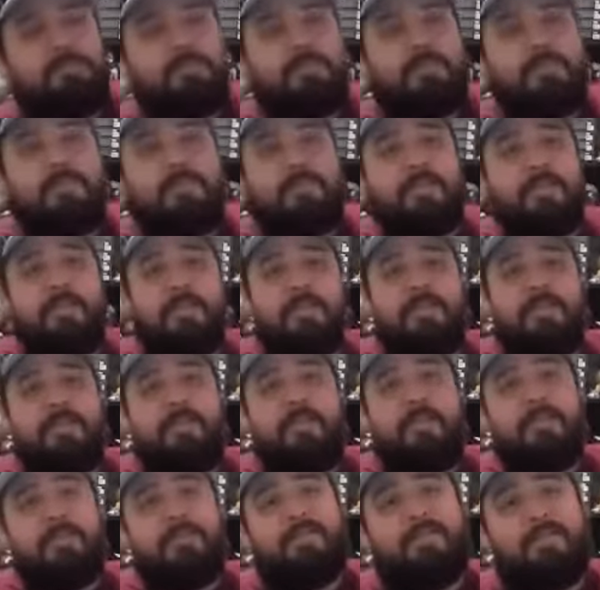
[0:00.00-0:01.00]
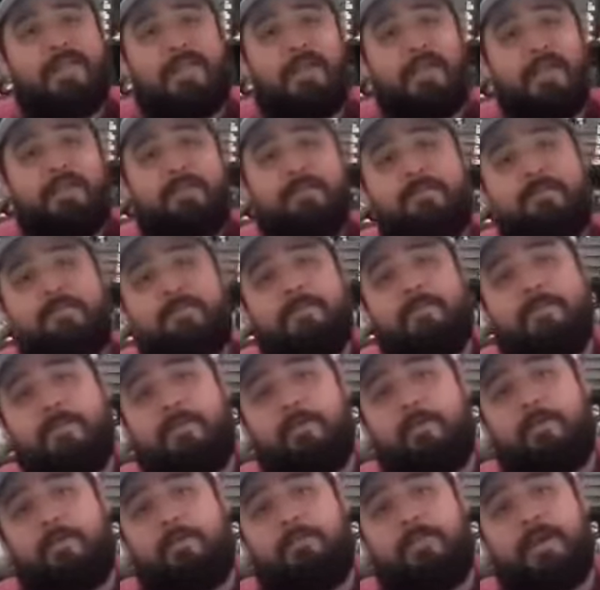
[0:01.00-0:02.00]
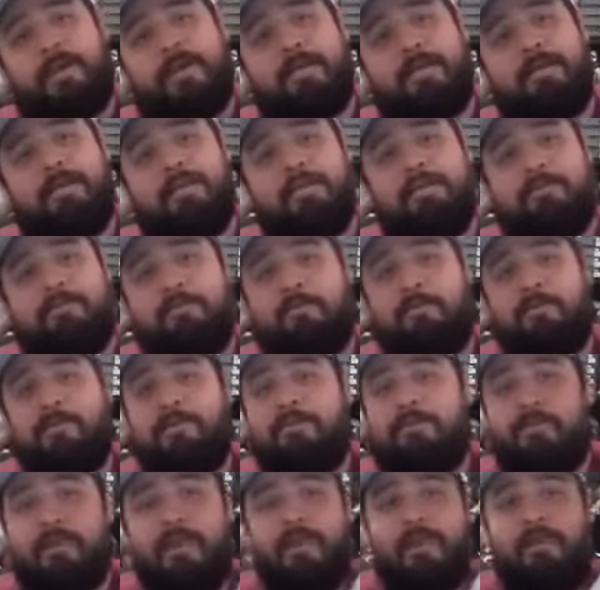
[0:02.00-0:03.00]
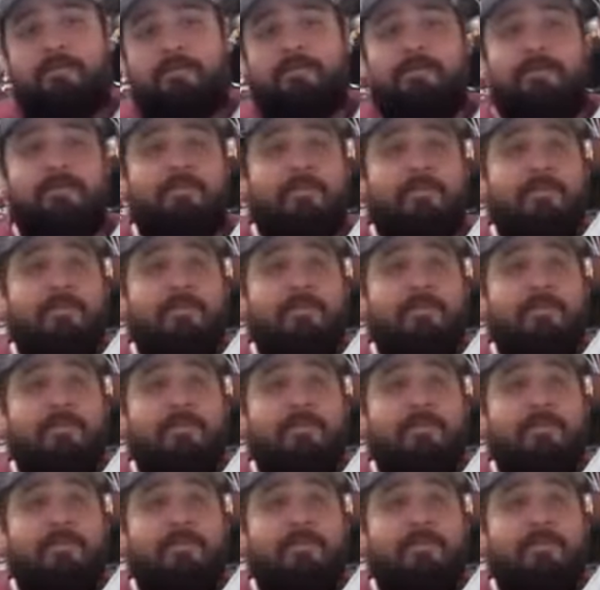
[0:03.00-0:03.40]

of 10 or packages of 25,